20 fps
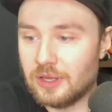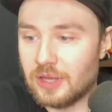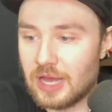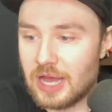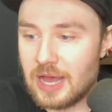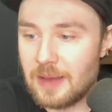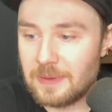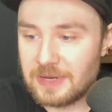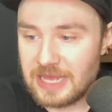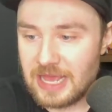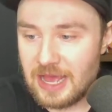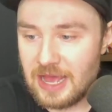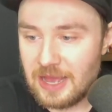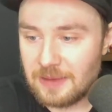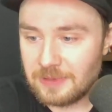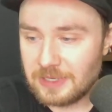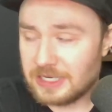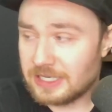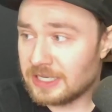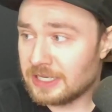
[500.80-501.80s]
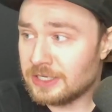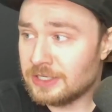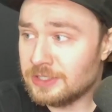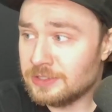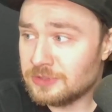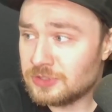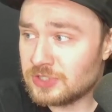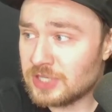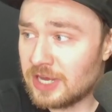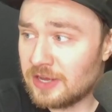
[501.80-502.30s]
Uh, but yeah, I'm going to get a
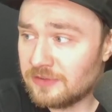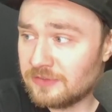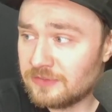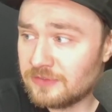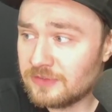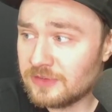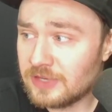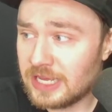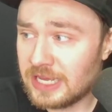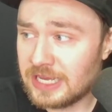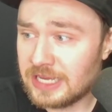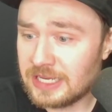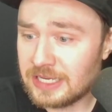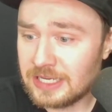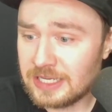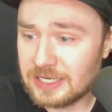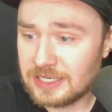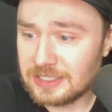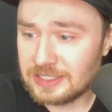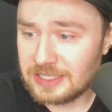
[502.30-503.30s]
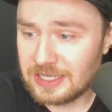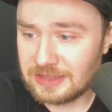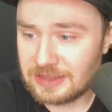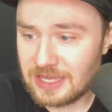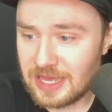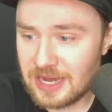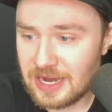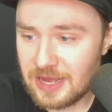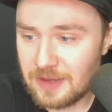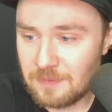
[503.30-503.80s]
new shelf and get
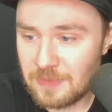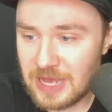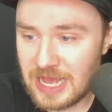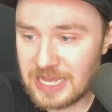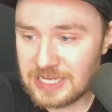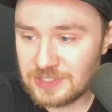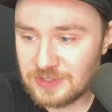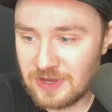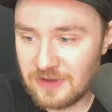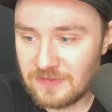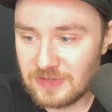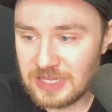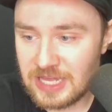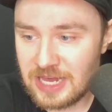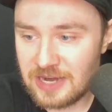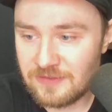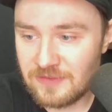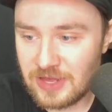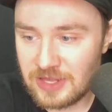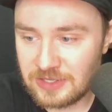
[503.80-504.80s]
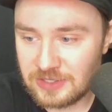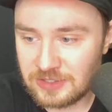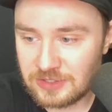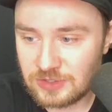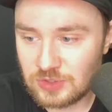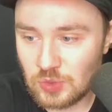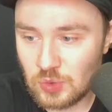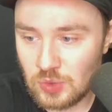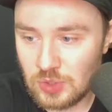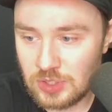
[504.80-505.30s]
that up. I do have a lot of other
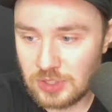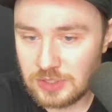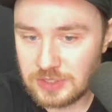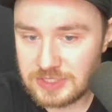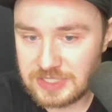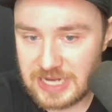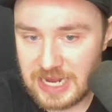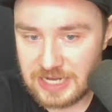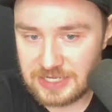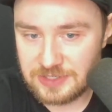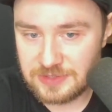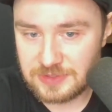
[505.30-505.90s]
cool statues